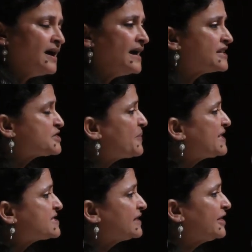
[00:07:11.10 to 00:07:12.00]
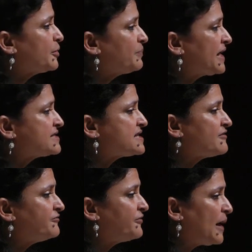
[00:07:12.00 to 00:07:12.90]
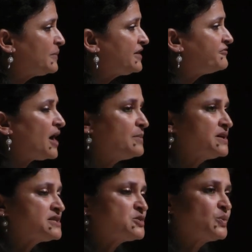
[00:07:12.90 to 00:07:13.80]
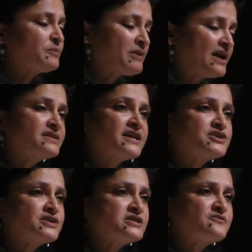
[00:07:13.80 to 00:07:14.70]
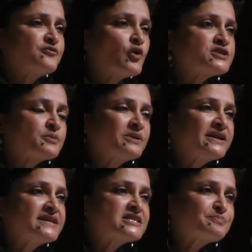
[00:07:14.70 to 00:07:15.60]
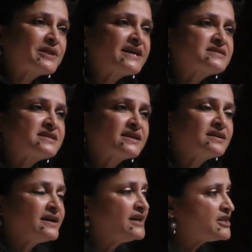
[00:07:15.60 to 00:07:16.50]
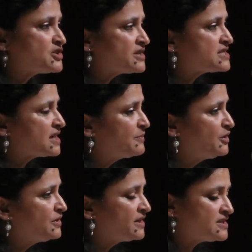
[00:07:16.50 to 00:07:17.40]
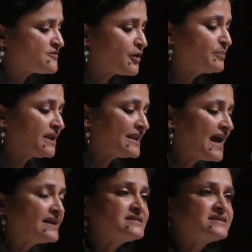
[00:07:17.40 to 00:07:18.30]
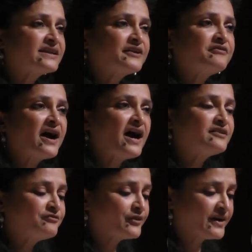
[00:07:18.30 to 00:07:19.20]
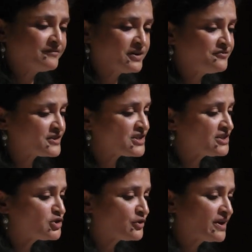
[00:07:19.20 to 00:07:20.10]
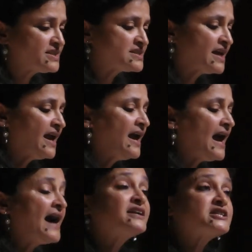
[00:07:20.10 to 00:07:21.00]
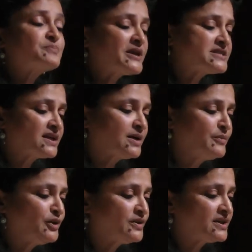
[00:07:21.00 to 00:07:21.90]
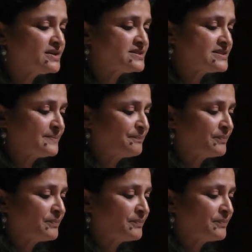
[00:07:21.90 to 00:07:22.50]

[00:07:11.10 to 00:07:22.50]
It is basically replacing family farmers with plantations, forcibly displacing indigenous communities from their lands that they've had forever, for centuries, and displacing communities.